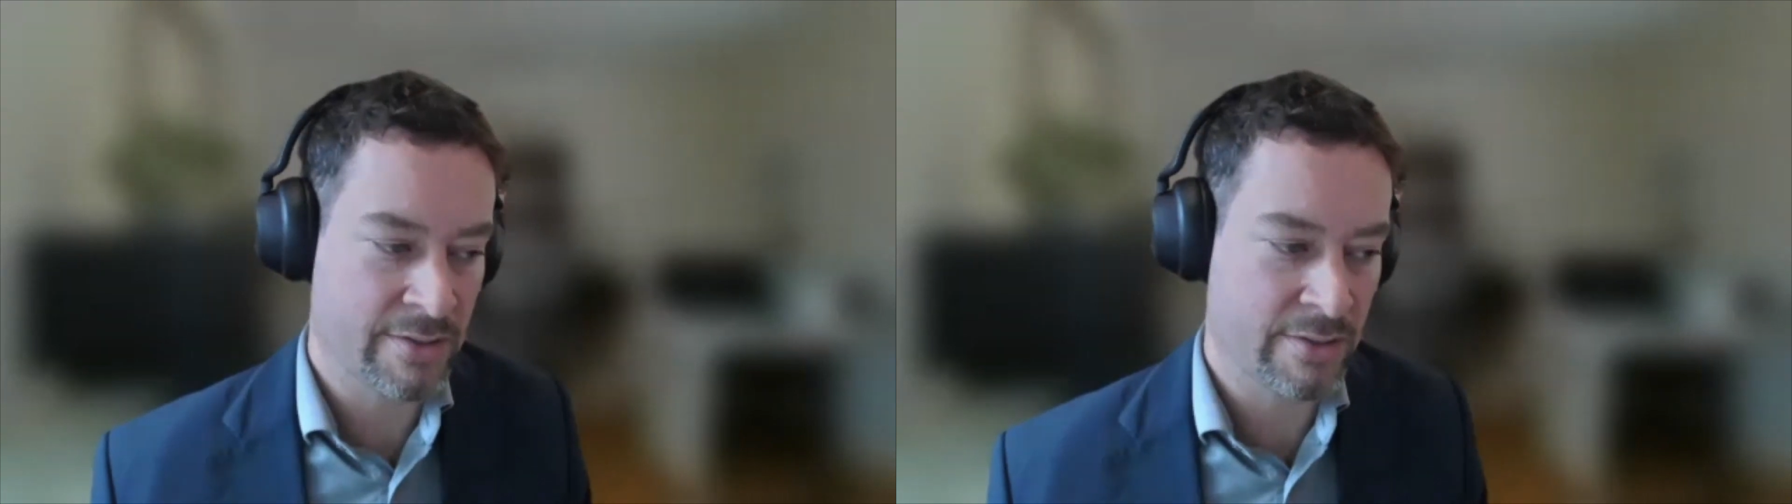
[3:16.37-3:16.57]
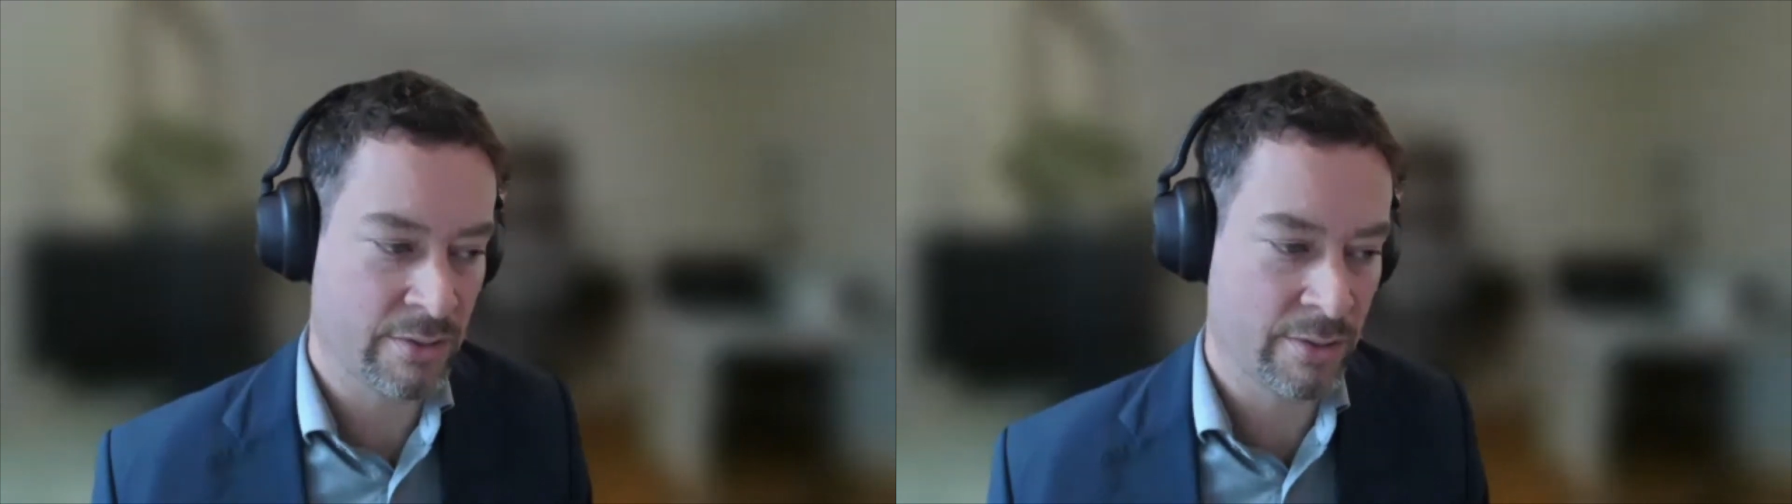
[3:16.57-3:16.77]

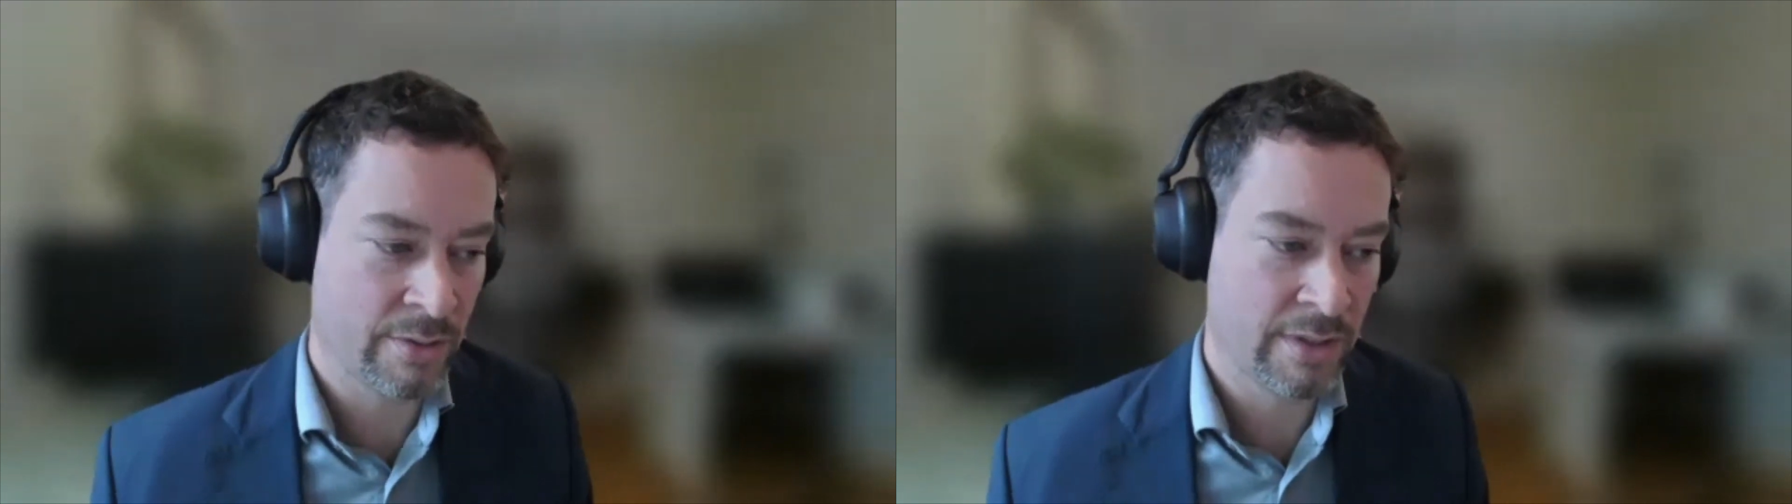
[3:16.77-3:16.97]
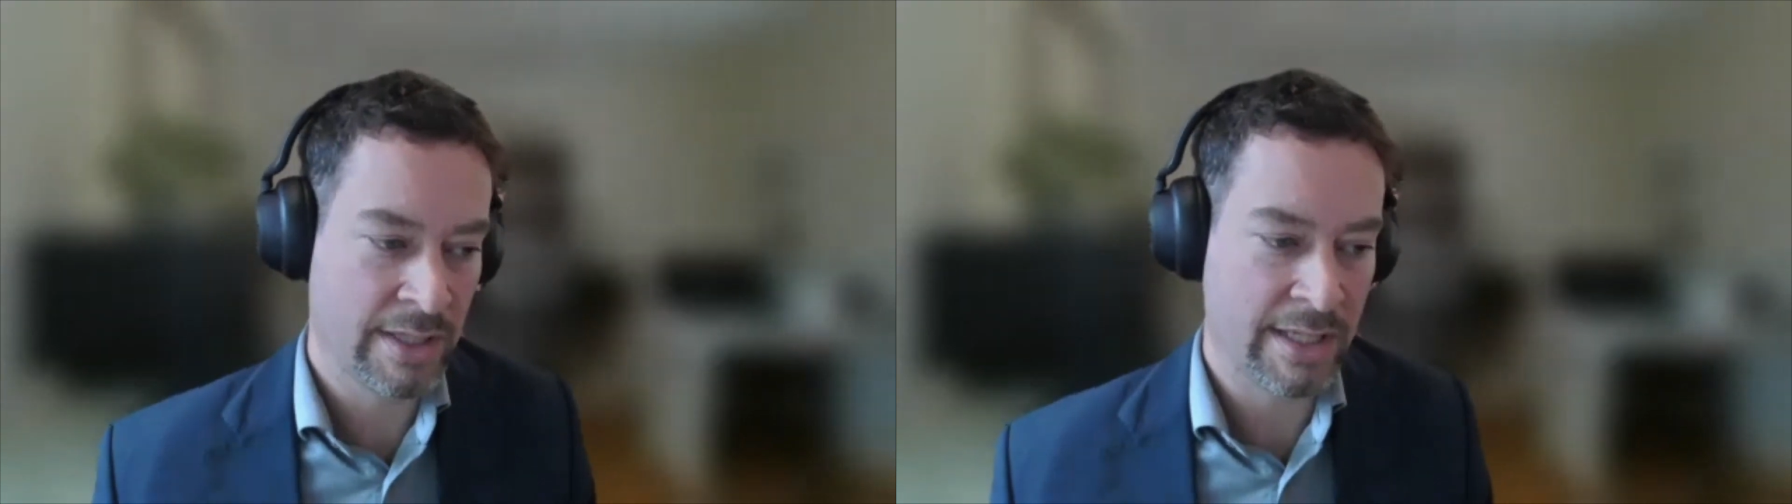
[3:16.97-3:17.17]
to
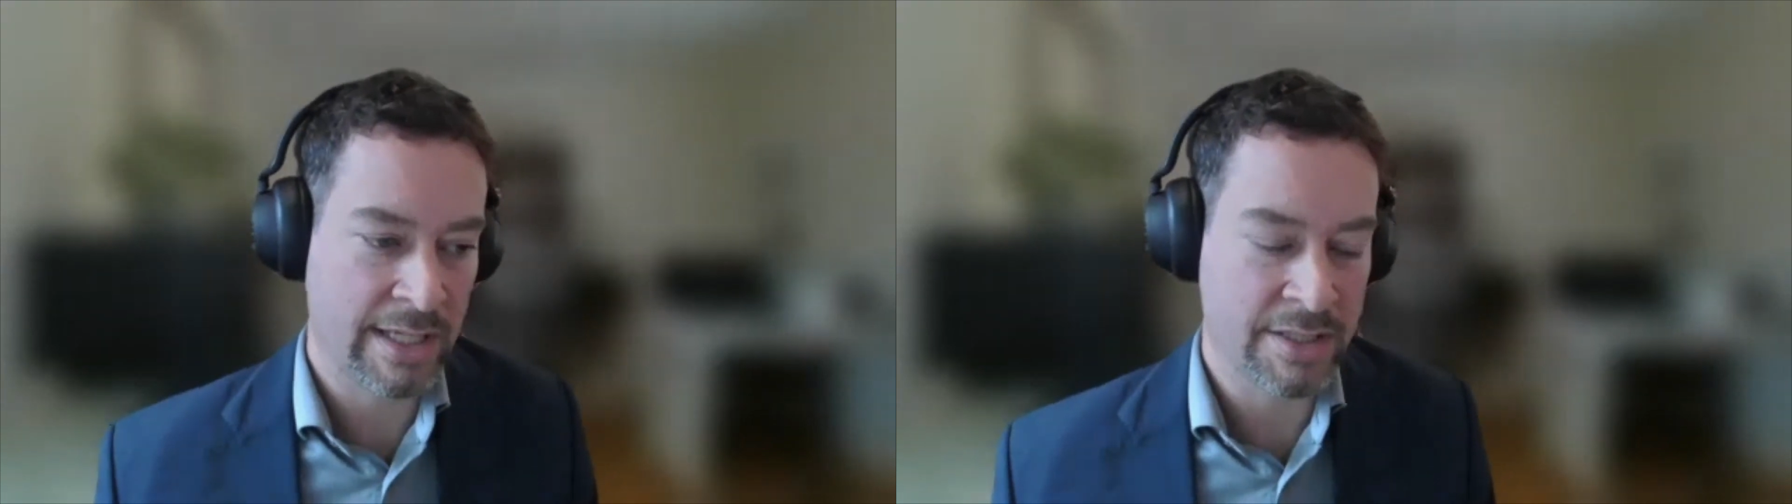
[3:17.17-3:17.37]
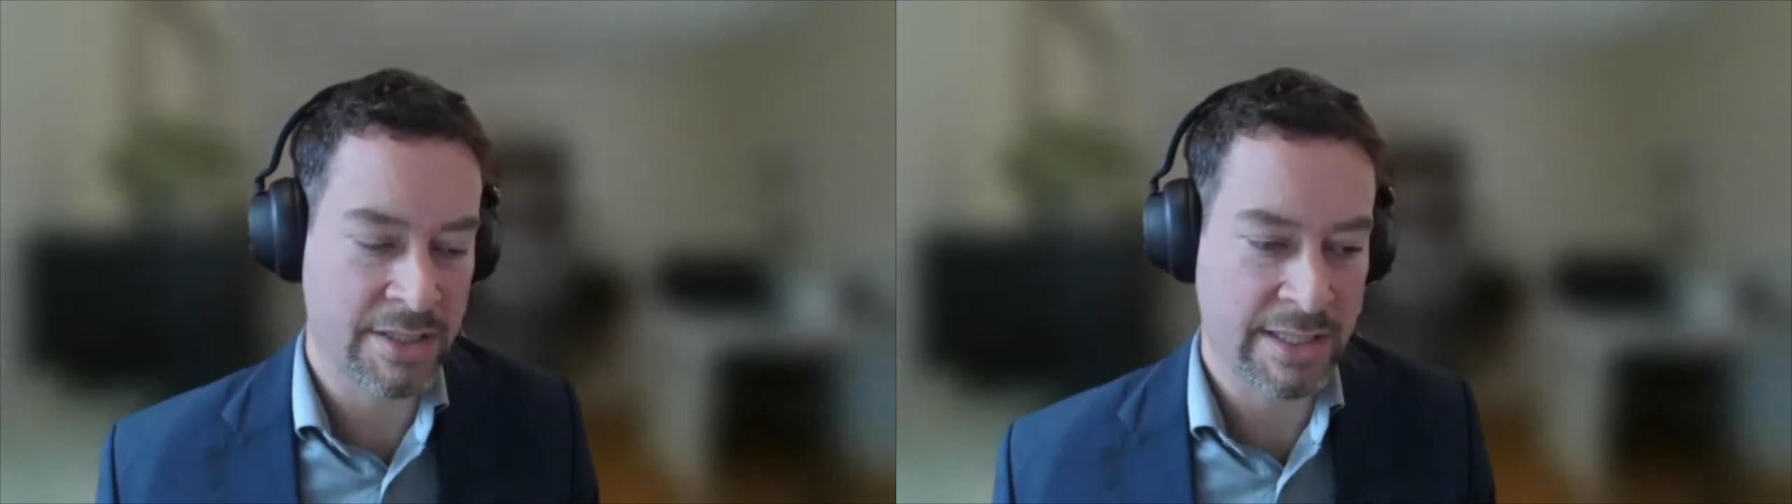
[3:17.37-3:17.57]

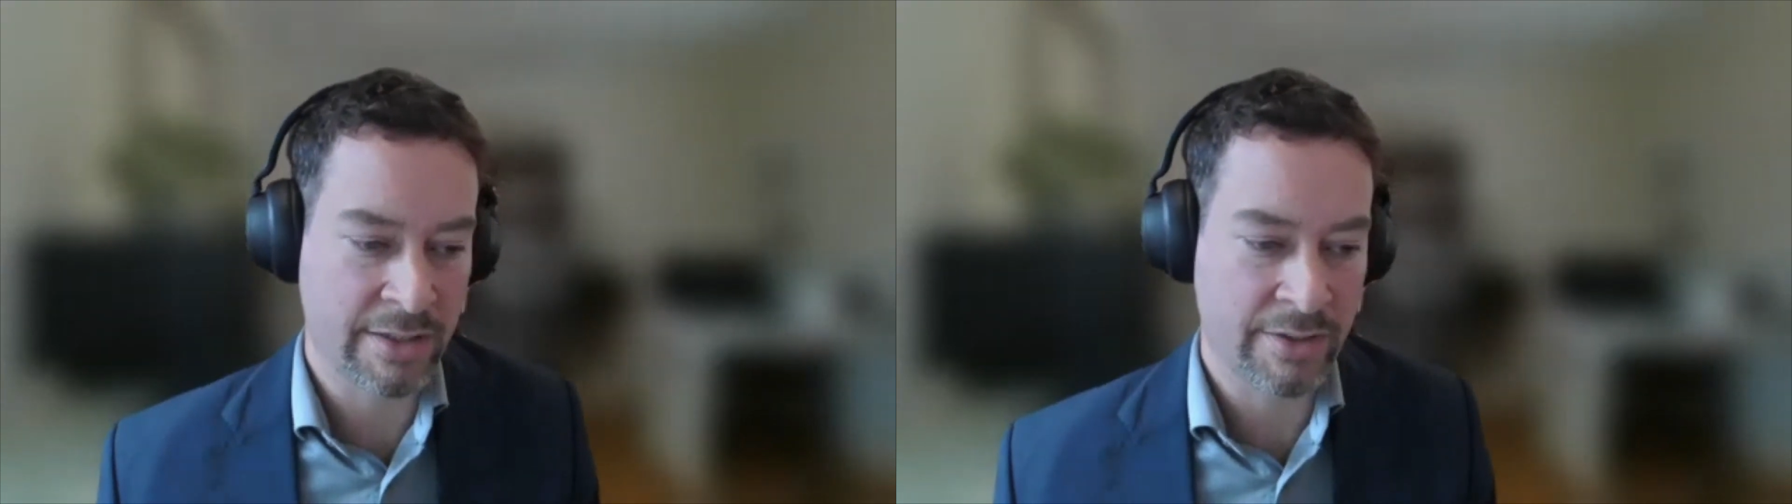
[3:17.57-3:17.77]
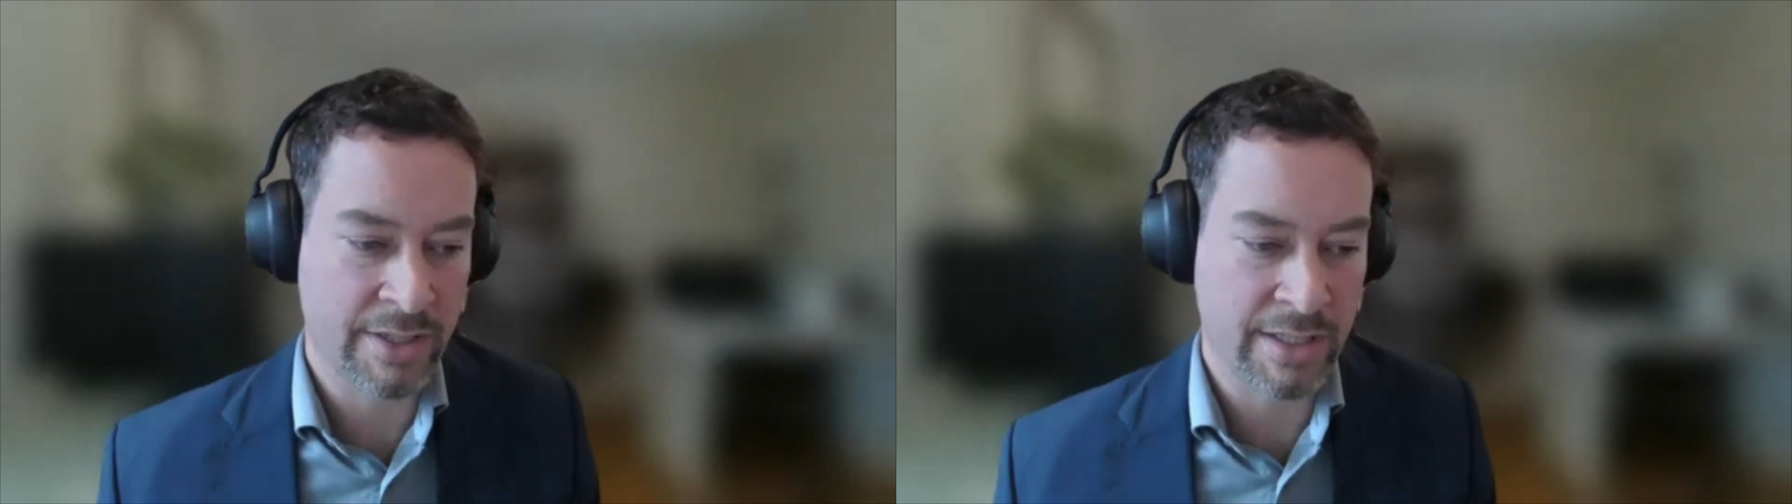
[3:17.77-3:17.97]

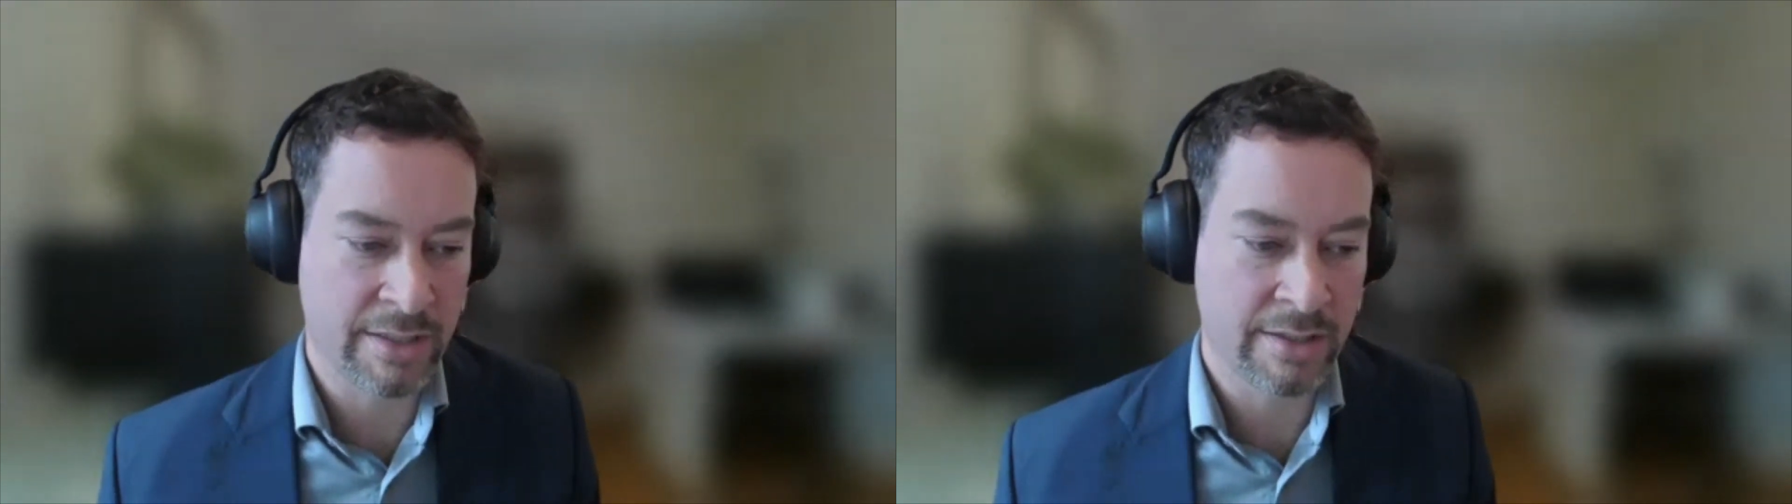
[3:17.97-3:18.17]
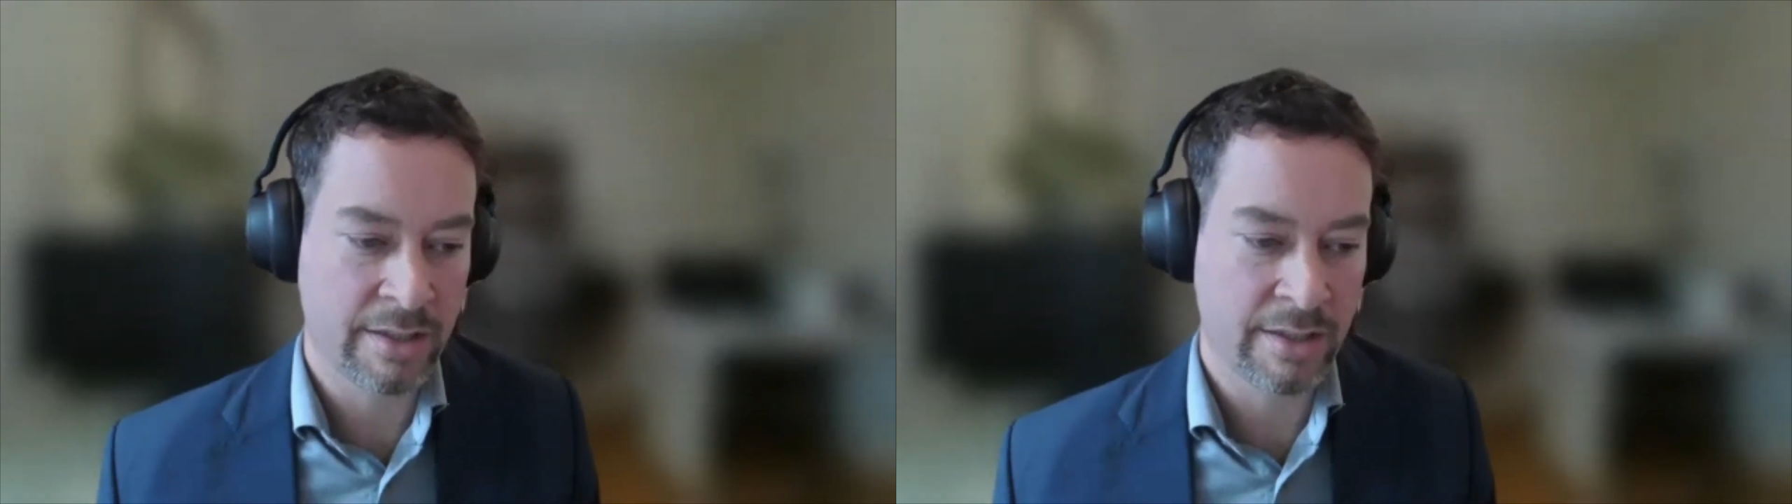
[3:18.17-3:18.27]
engineer the